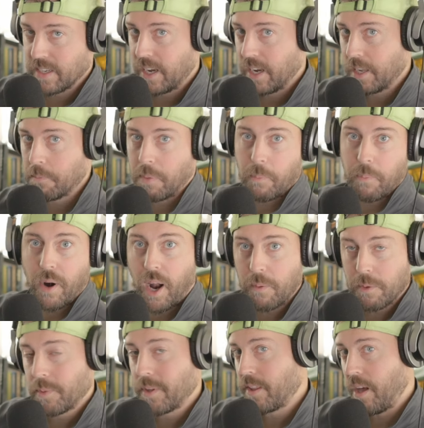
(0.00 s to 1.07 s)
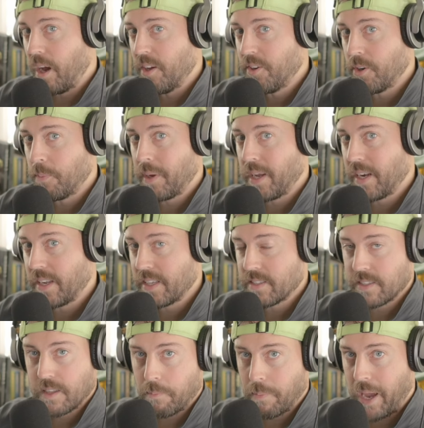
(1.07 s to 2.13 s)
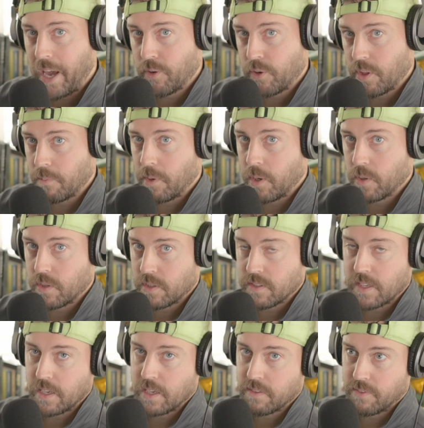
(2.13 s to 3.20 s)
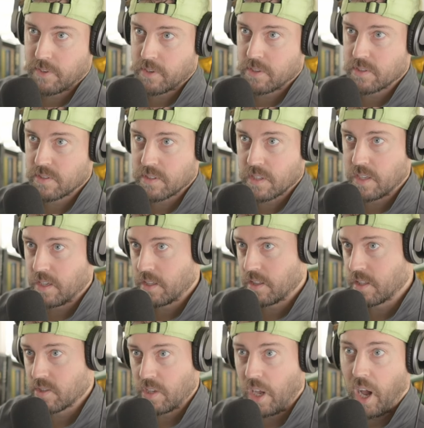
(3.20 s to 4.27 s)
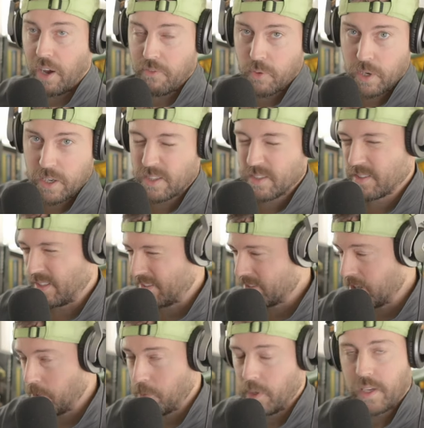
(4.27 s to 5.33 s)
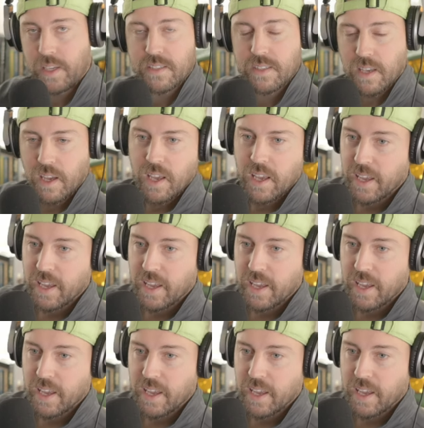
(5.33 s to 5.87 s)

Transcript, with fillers: design, but probably the underpinnings, the battery, the motors, the inverters, the, the software in some ways,